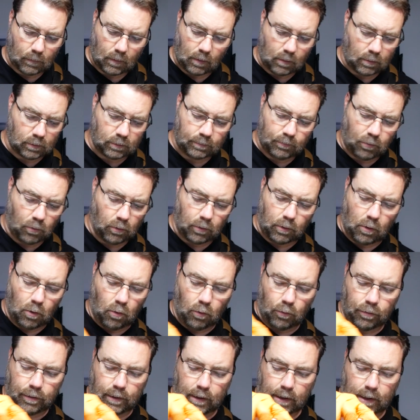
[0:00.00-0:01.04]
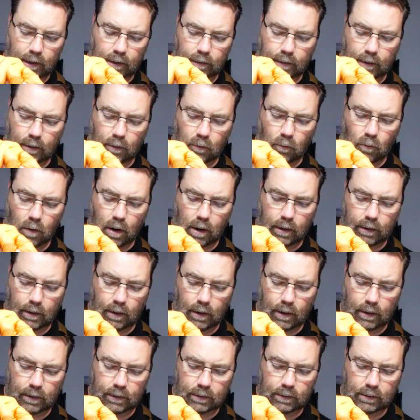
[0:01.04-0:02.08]
Let's pour the whole thing in there. Why
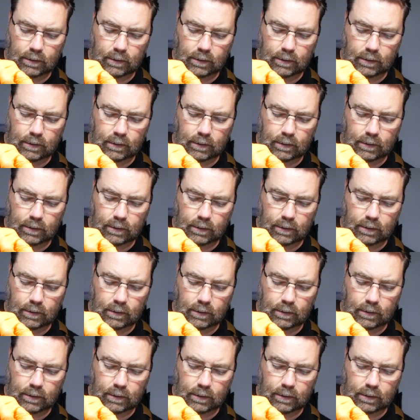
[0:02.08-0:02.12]
not?